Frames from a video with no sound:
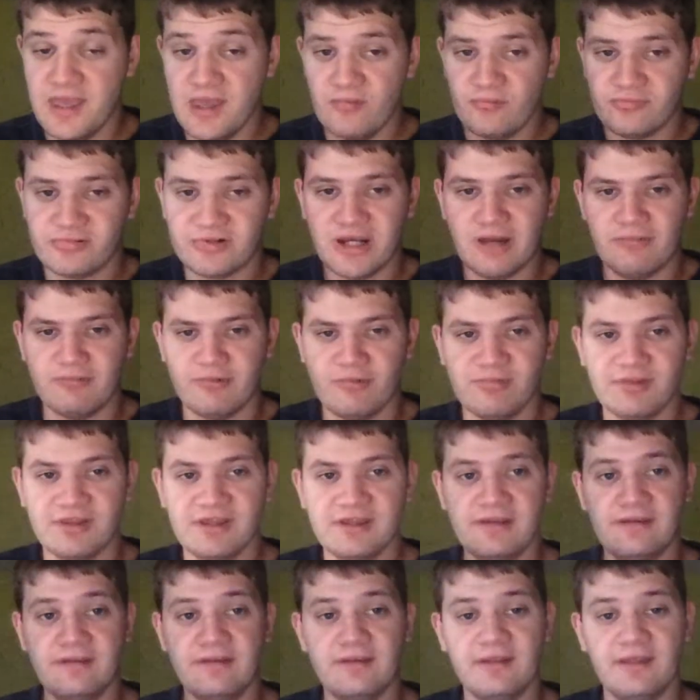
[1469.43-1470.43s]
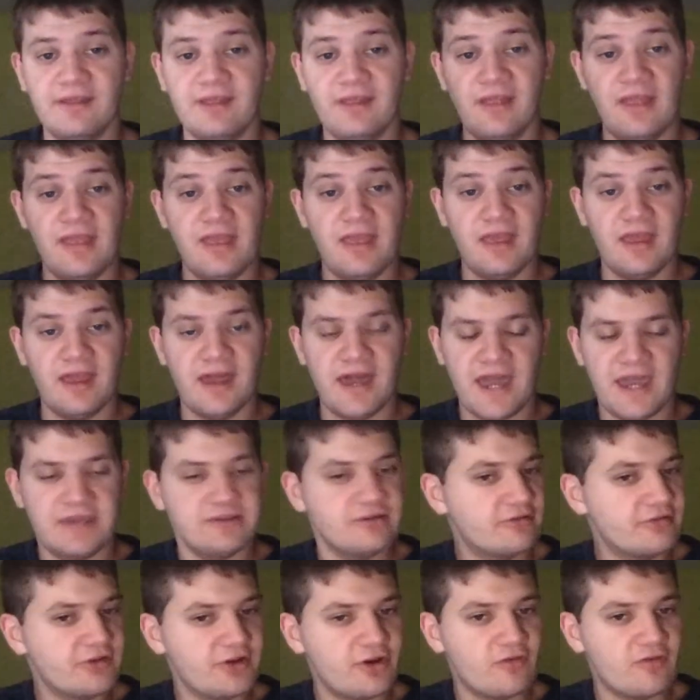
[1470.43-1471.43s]
Probably. I
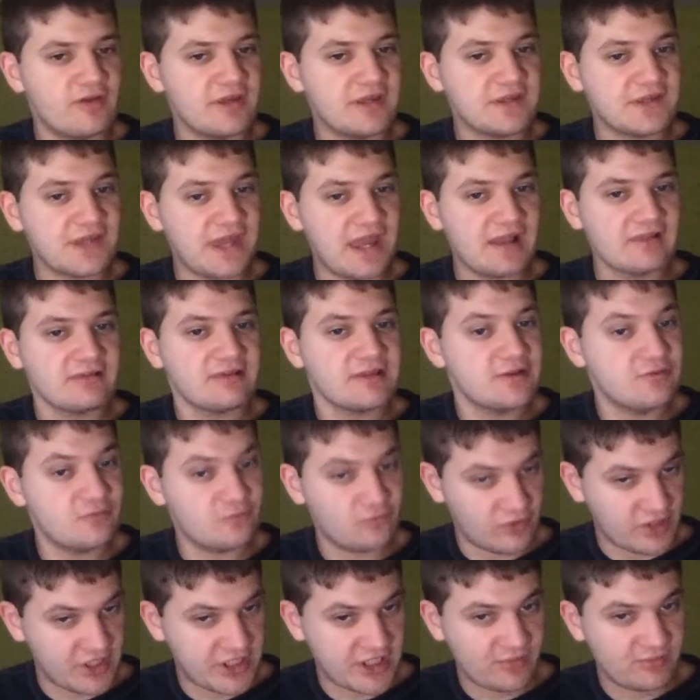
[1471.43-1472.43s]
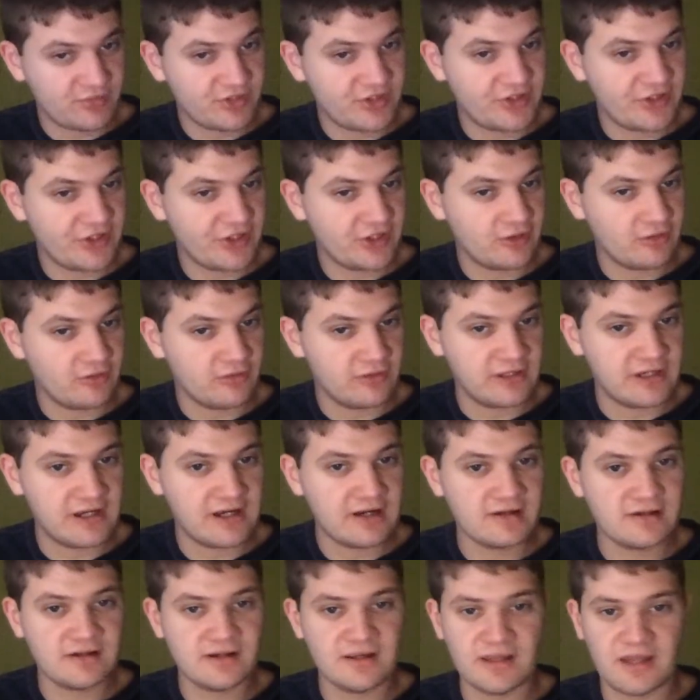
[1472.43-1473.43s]
don't know exactly when I'm going to go
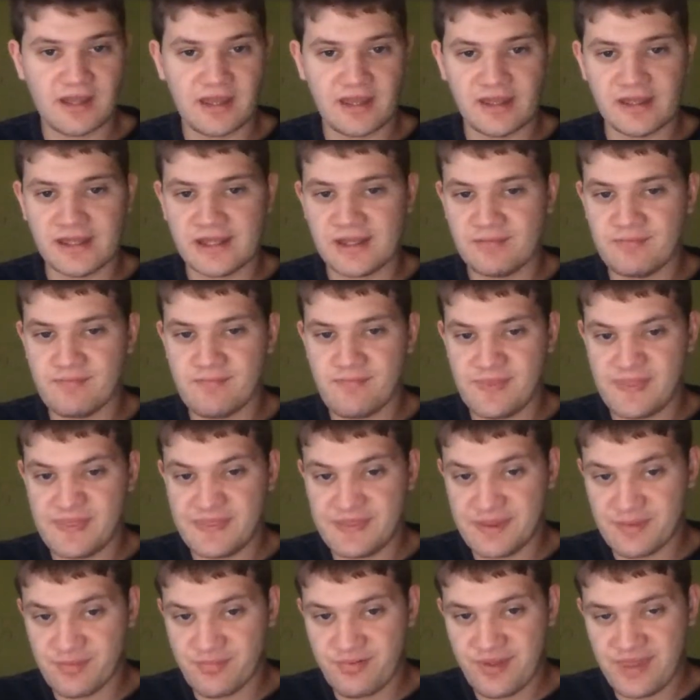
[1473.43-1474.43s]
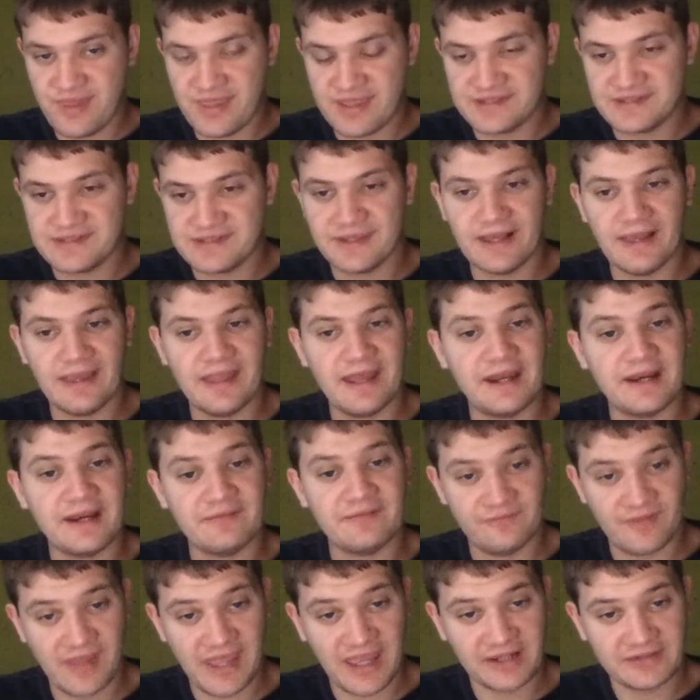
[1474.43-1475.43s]
there. Depends on a lot
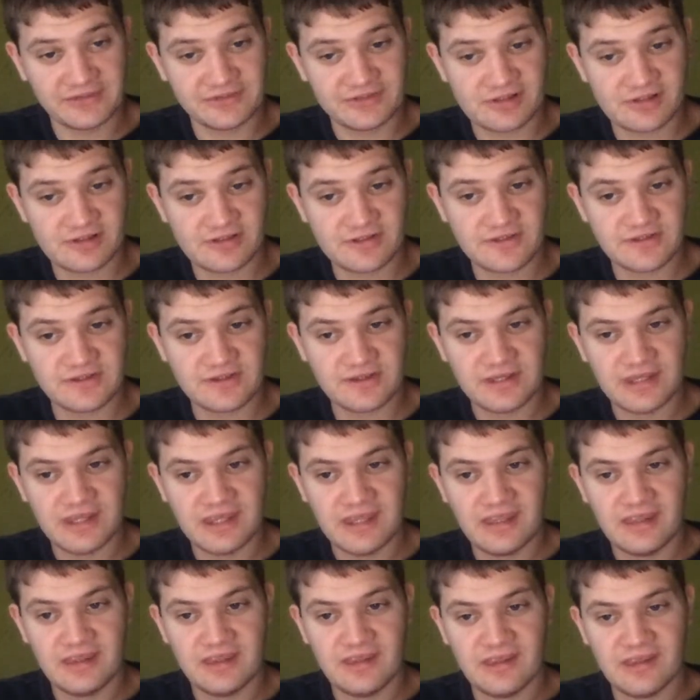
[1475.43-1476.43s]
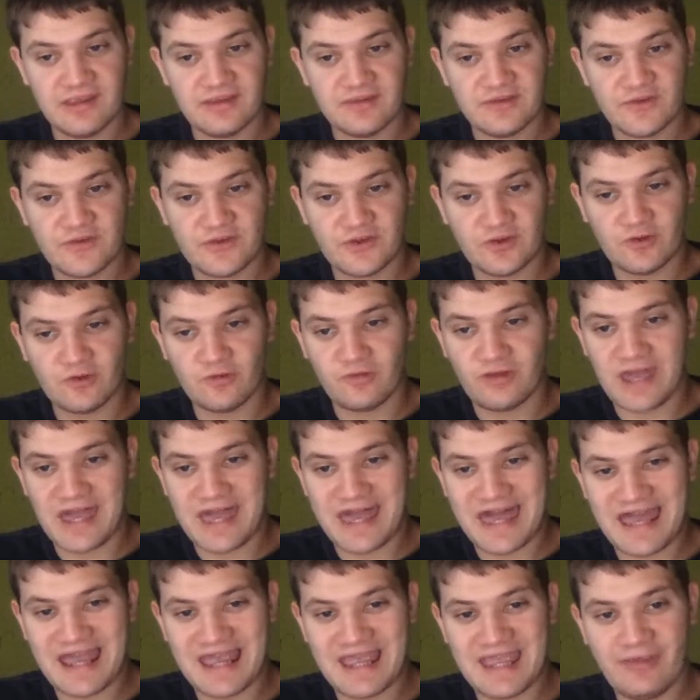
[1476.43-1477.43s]
of factors. So
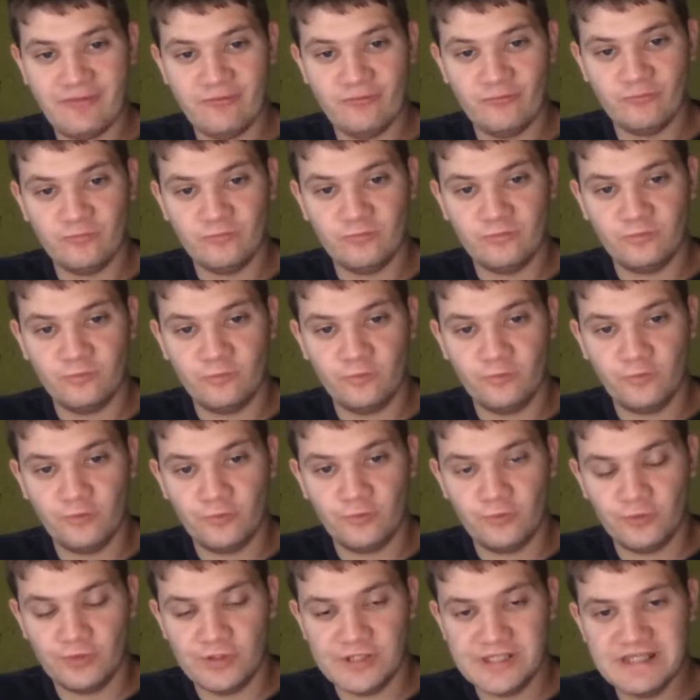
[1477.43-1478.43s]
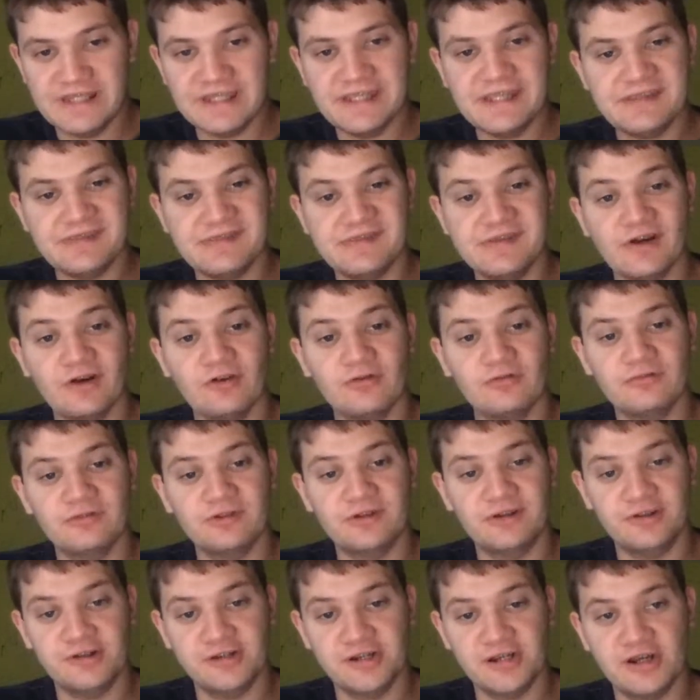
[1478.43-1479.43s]
I really don't
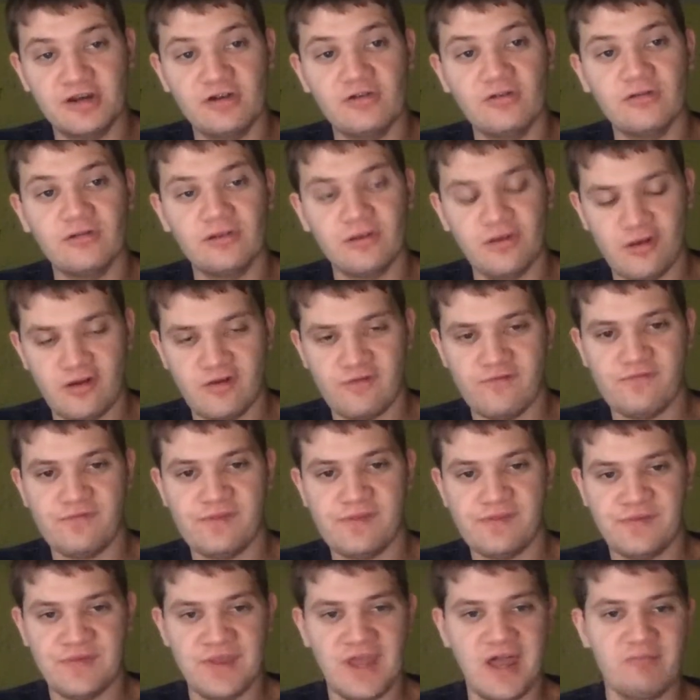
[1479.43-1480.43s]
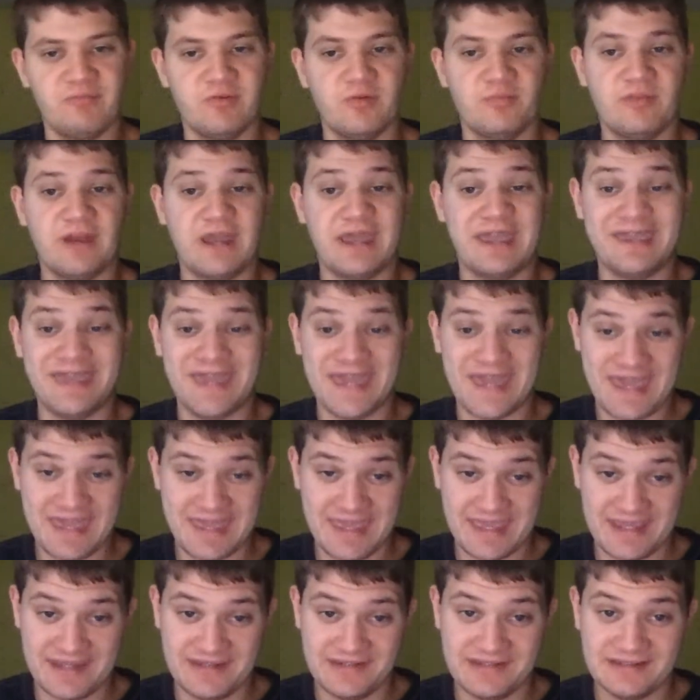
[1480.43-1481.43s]
know off the top of my
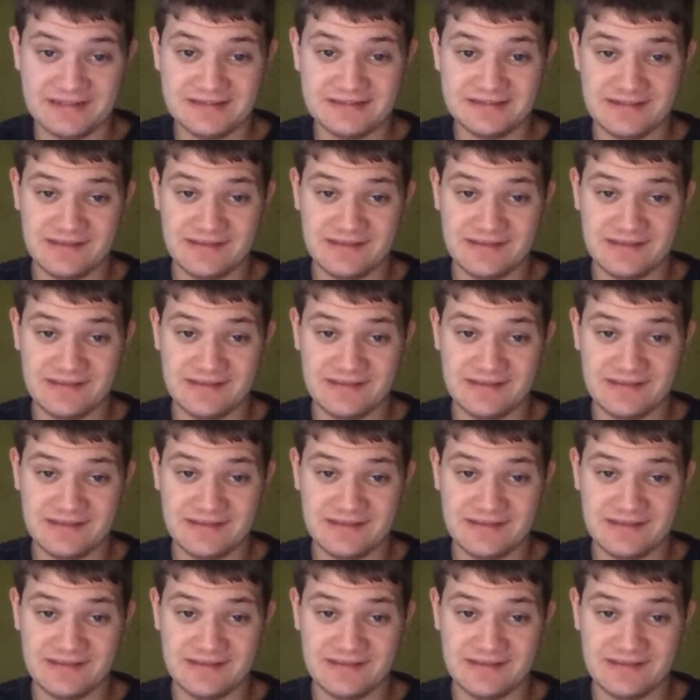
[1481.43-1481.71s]
head.